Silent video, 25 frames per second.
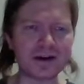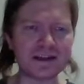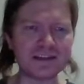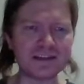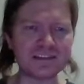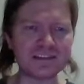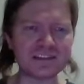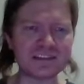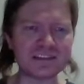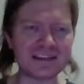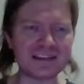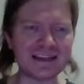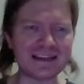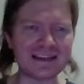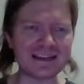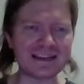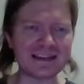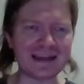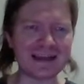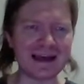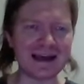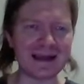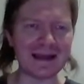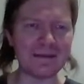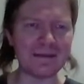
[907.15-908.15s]
I just think
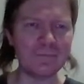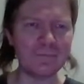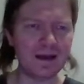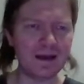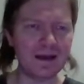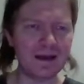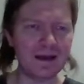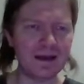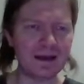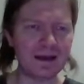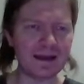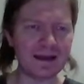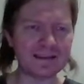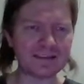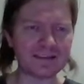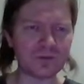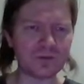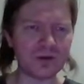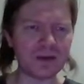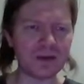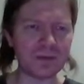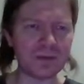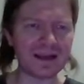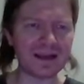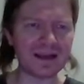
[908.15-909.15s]
that it's
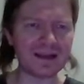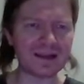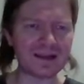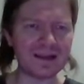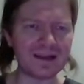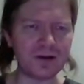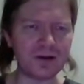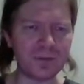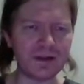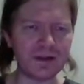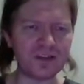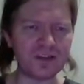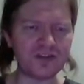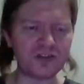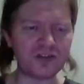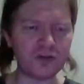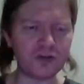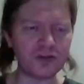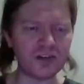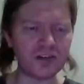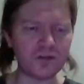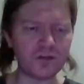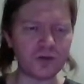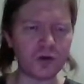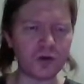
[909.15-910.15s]
going to be a little bit too
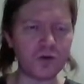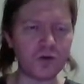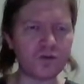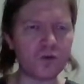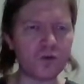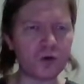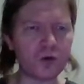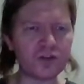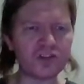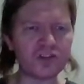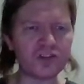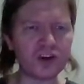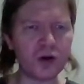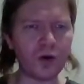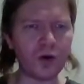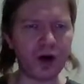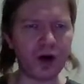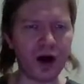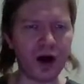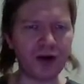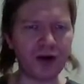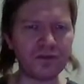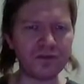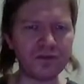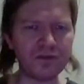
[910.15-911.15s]
difficult for it to go
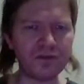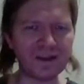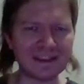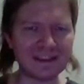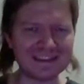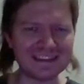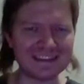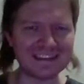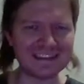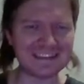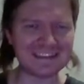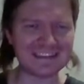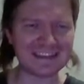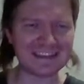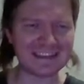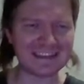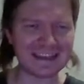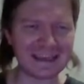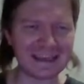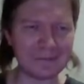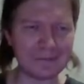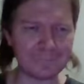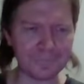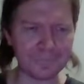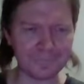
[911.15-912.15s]
off consistently.